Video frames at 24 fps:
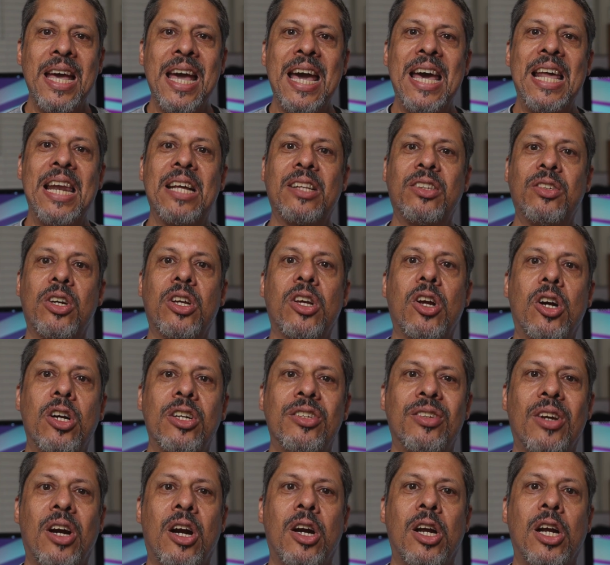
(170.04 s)
Electric
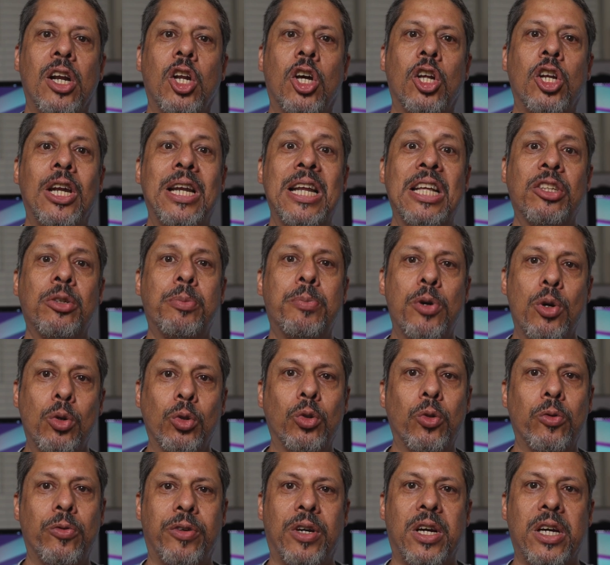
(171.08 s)
cars are a lot less prone
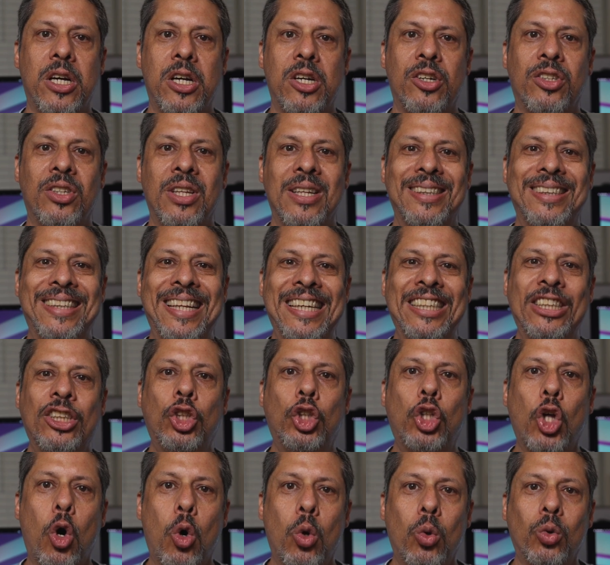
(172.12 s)
to fires. They
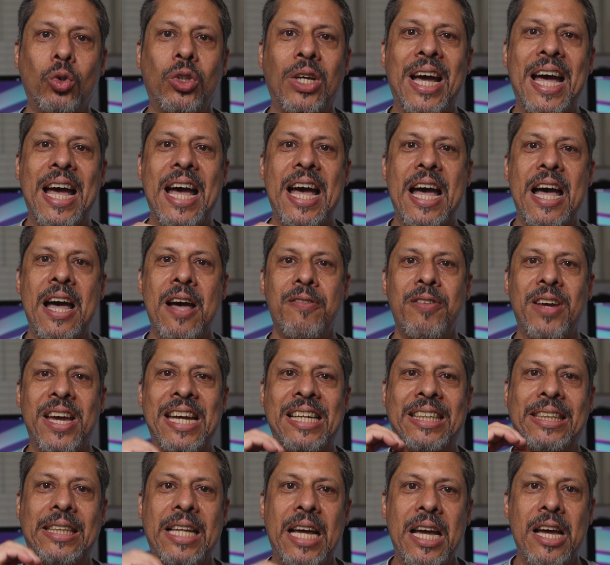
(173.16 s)
don't have
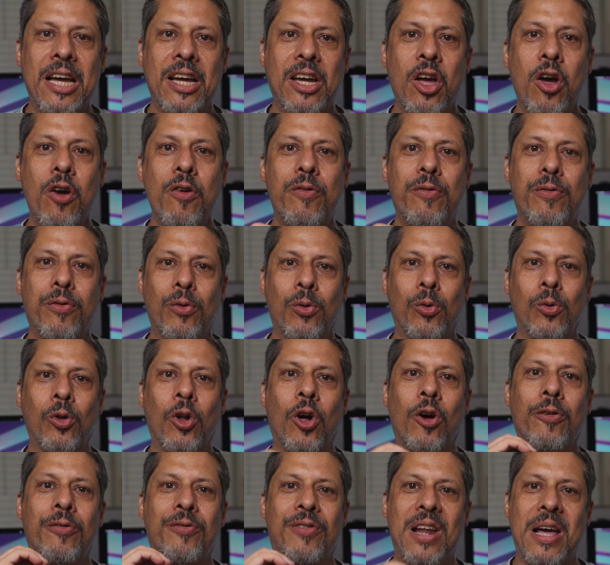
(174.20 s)
a tank full
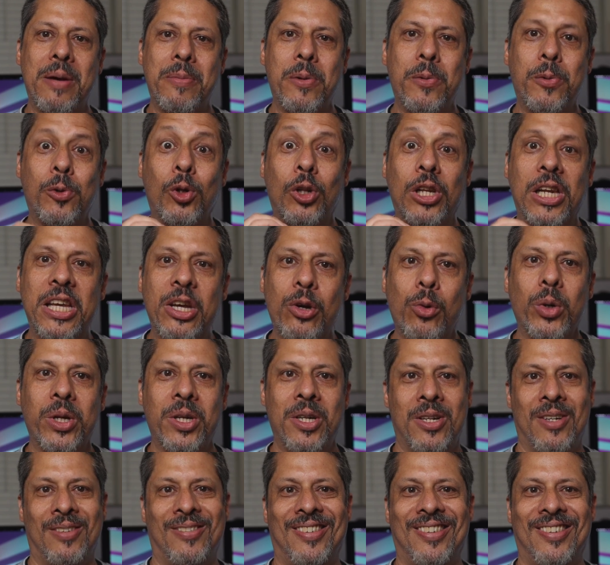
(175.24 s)
of flammable liquid.